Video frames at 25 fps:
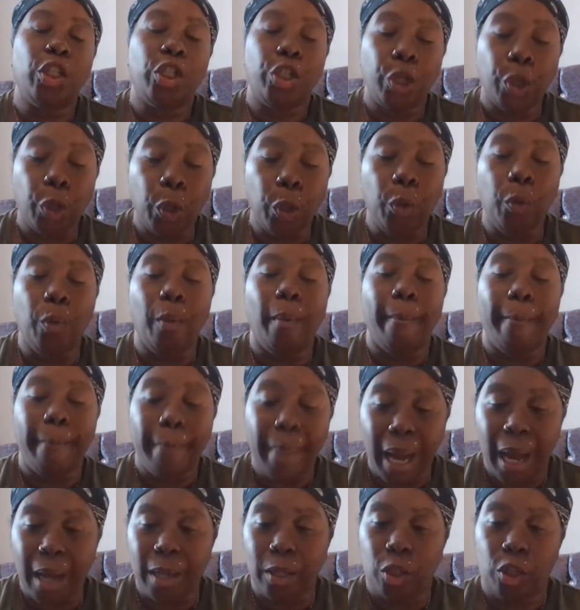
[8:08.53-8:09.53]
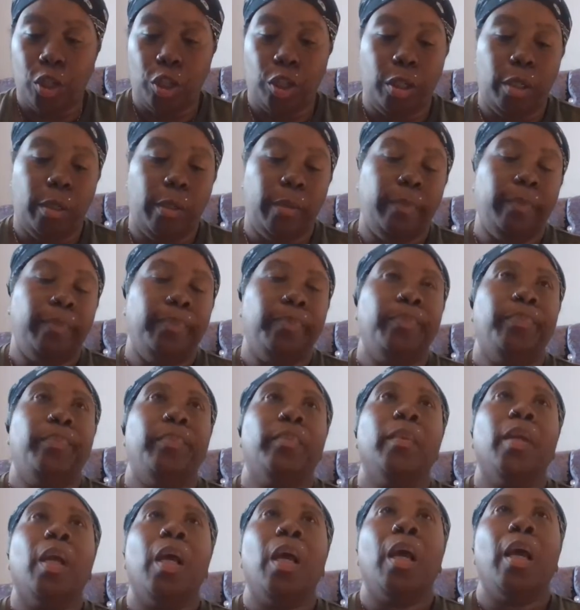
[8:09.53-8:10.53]
too much.
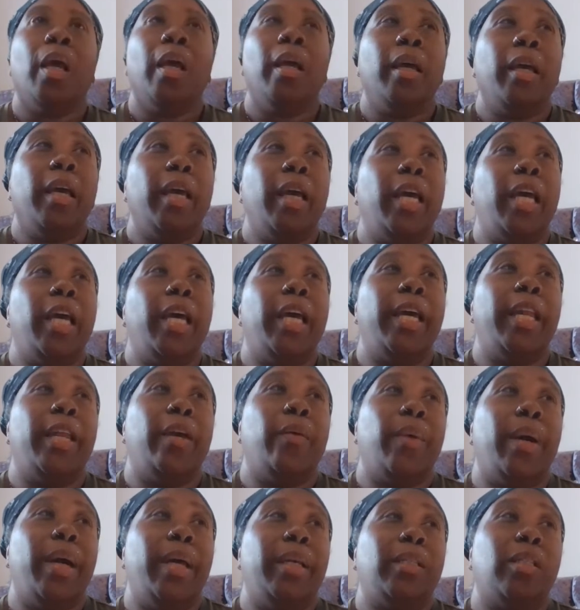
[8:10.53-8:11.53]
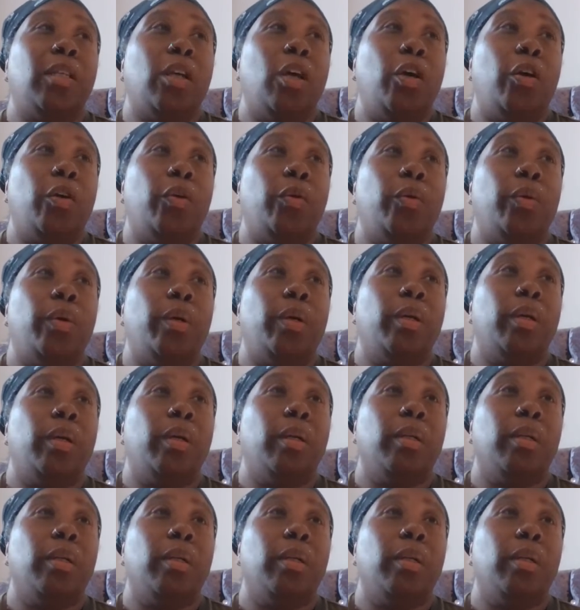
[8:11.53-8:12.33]
Anyway, so